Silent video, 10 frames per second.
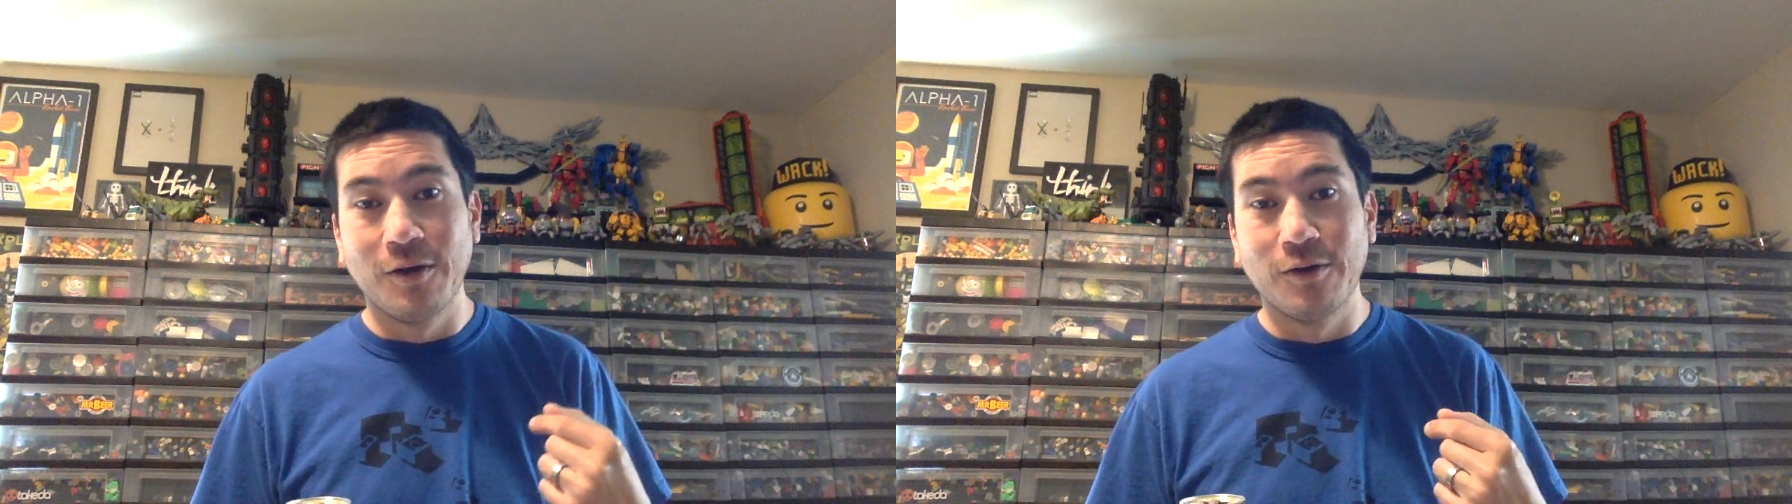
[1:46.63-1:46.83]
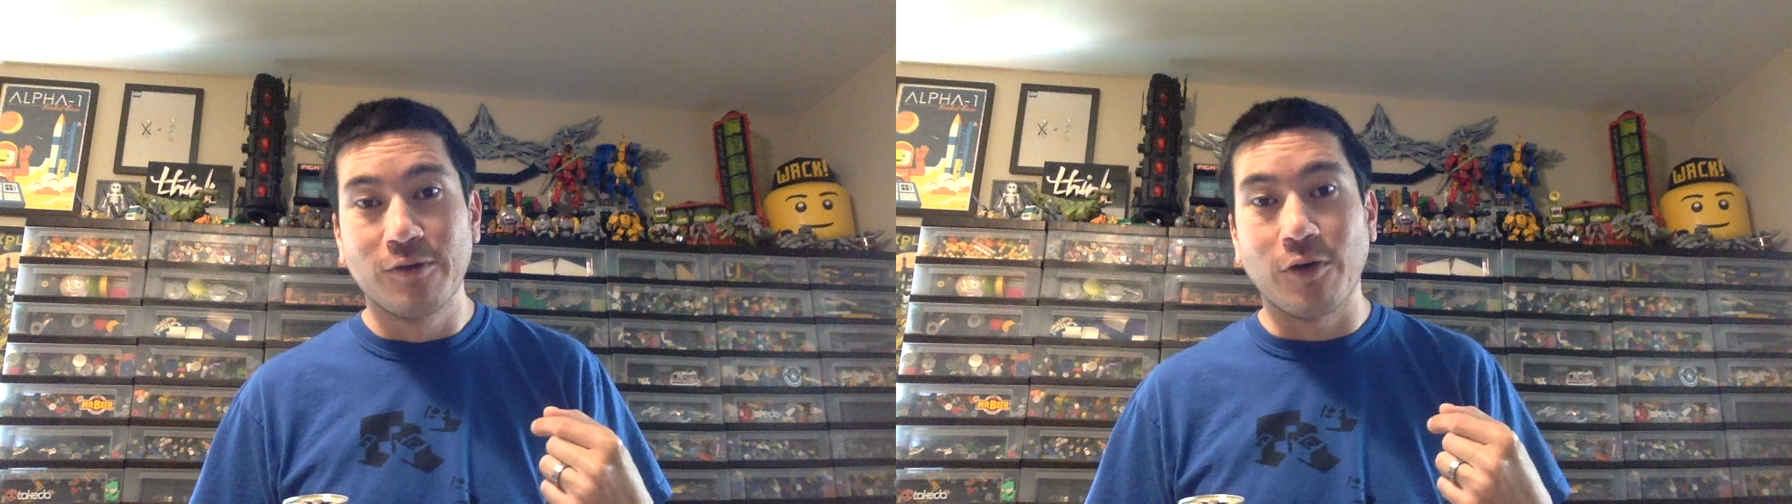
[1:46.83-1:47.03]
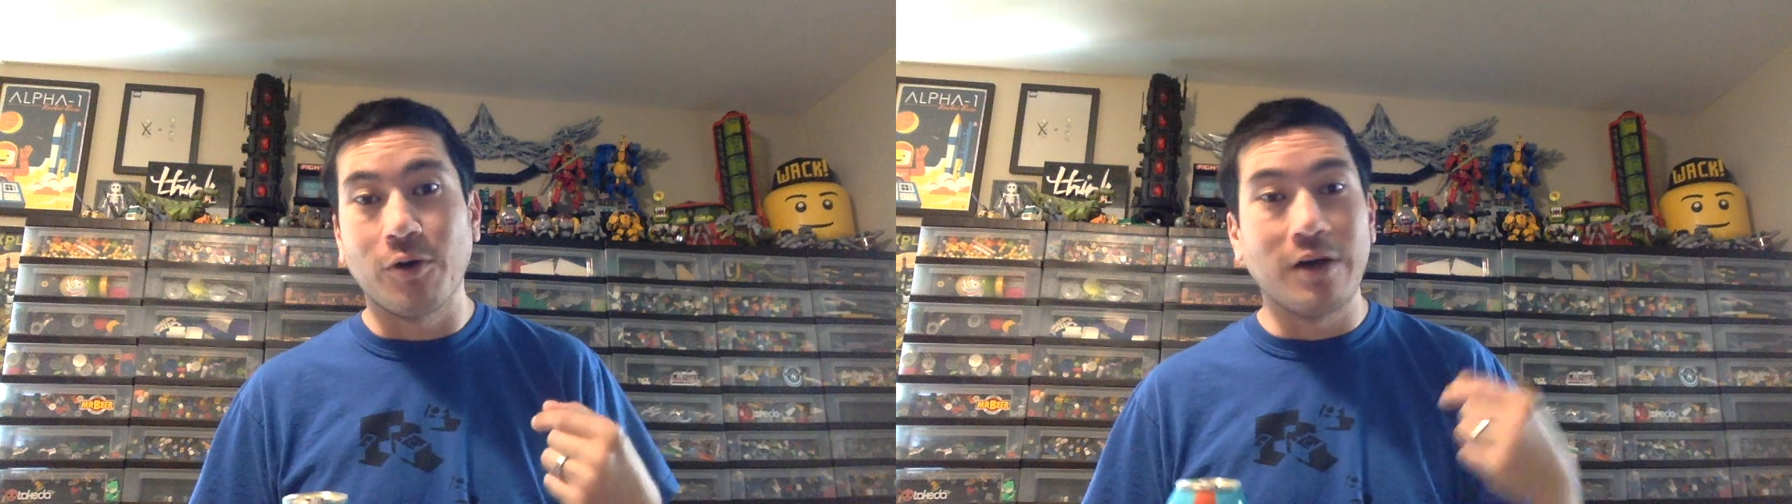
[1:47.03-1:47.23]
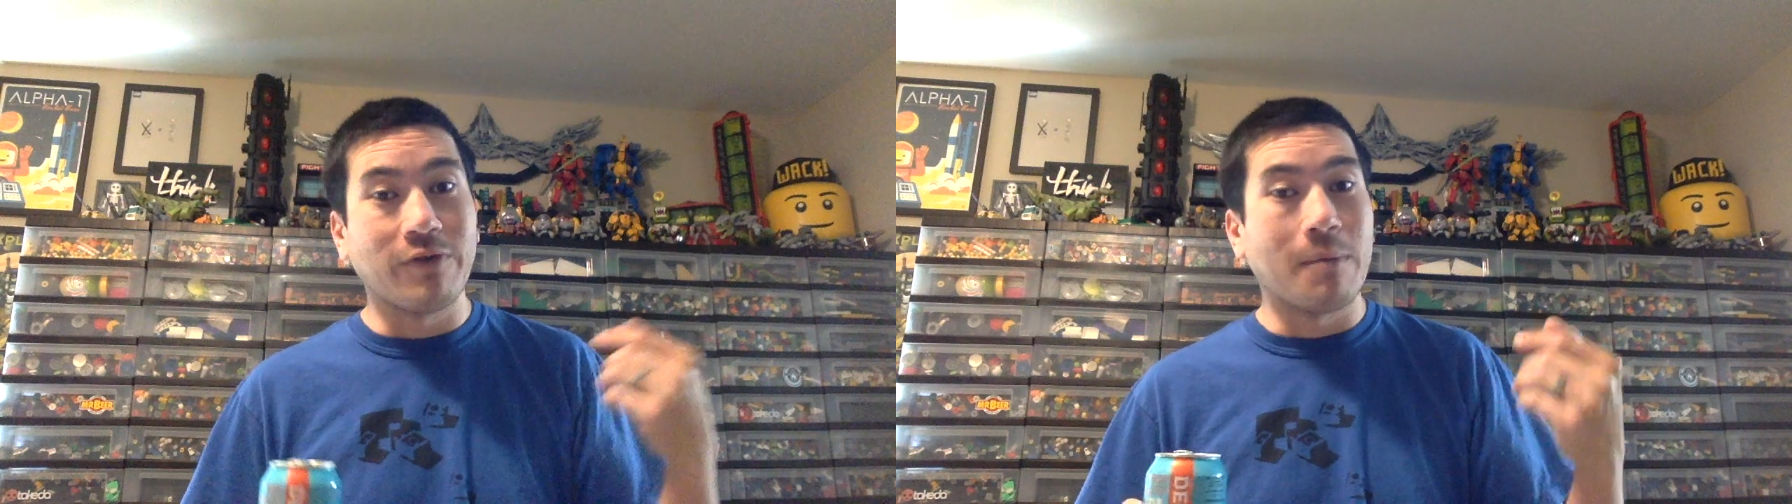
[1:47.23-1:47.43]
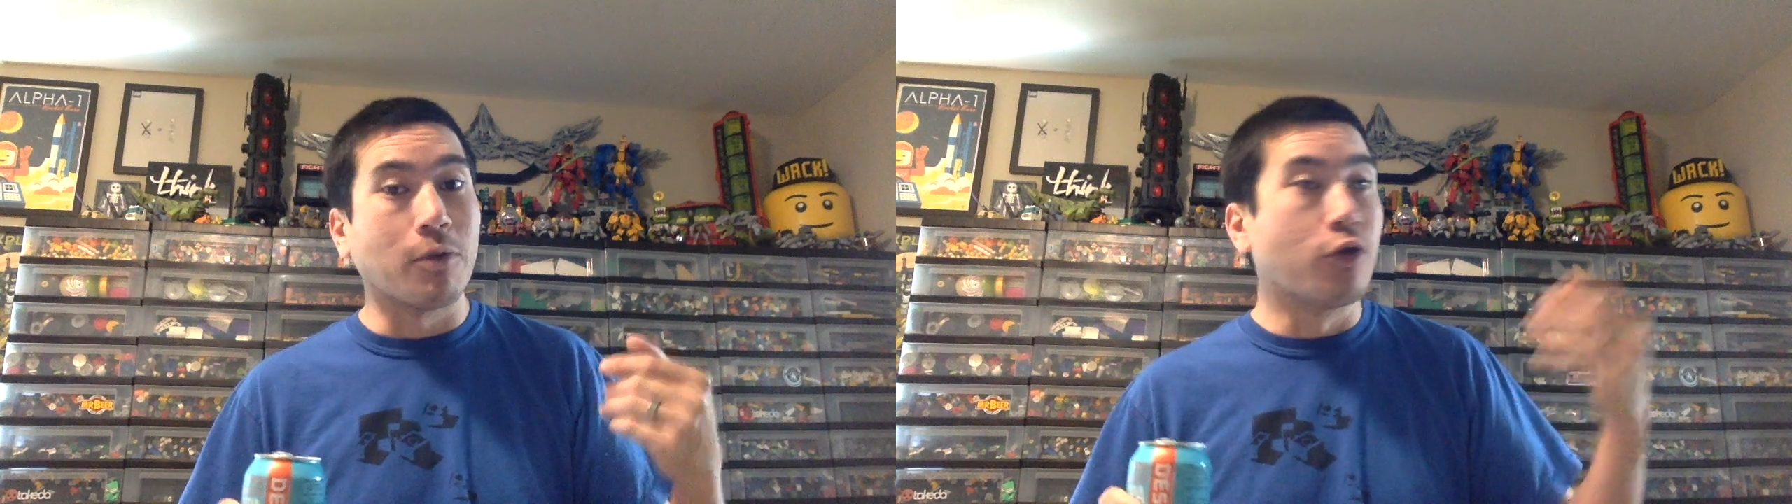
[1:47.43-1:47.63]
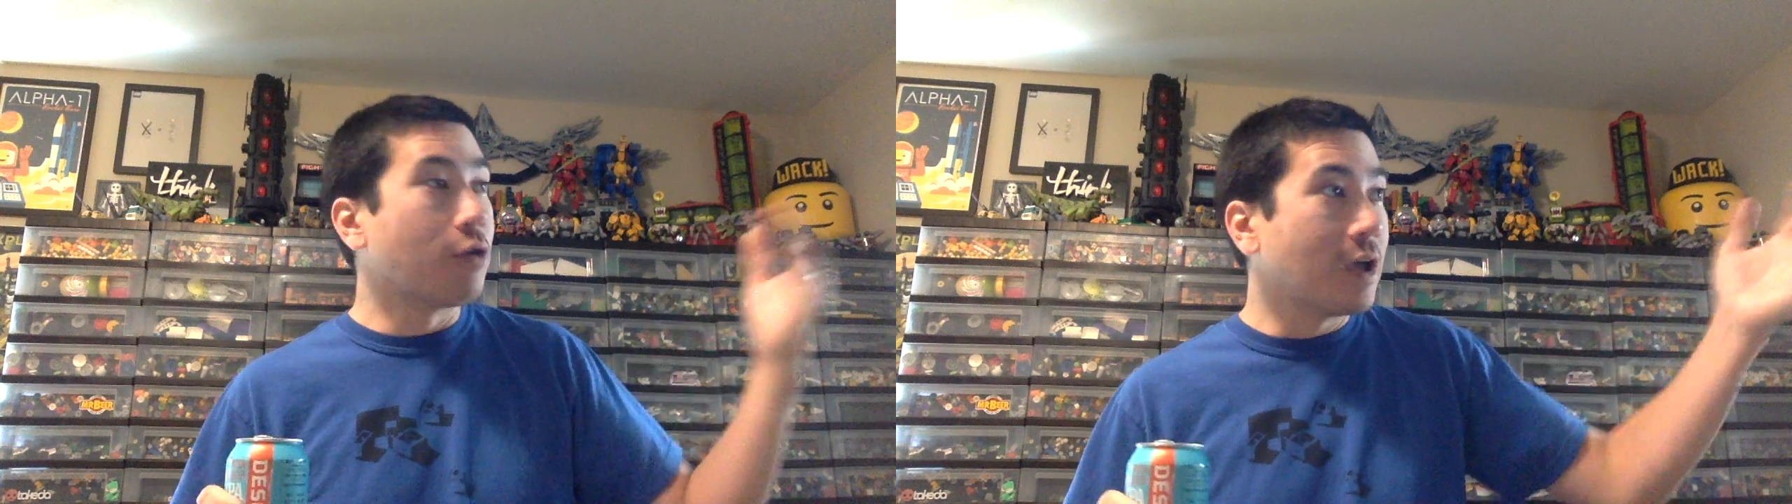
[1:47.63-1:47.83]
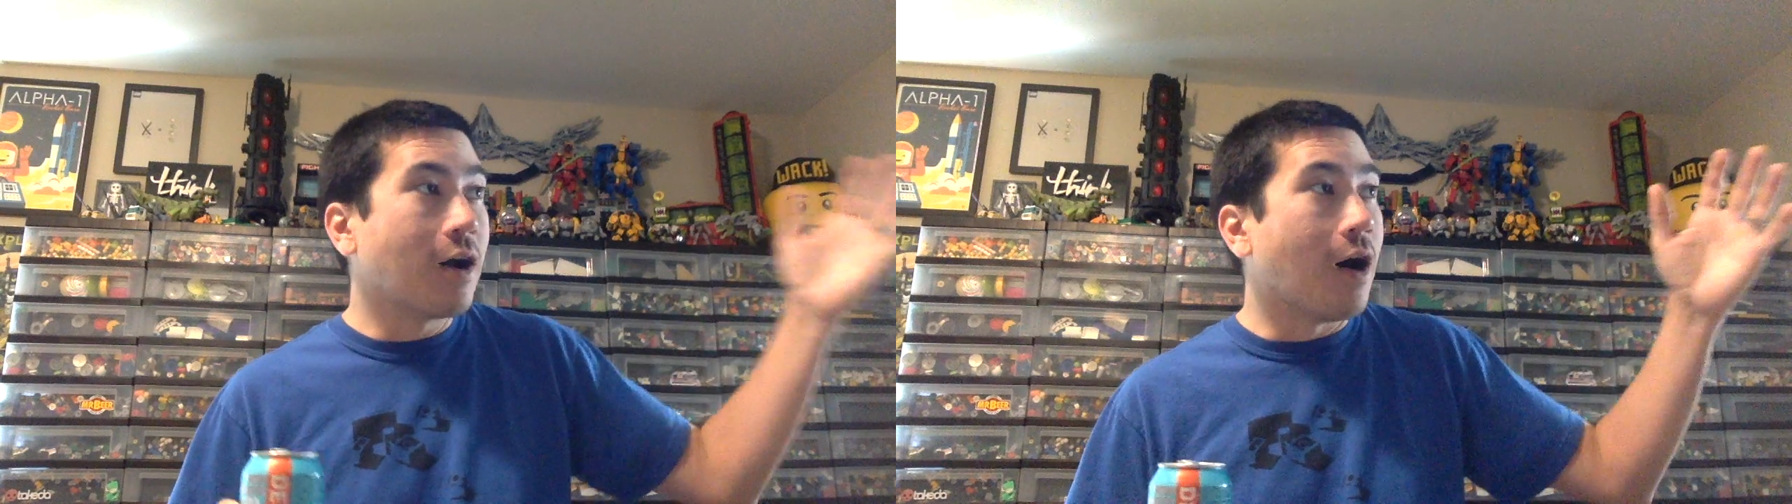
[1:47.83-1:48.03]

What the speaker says: So if I'm looking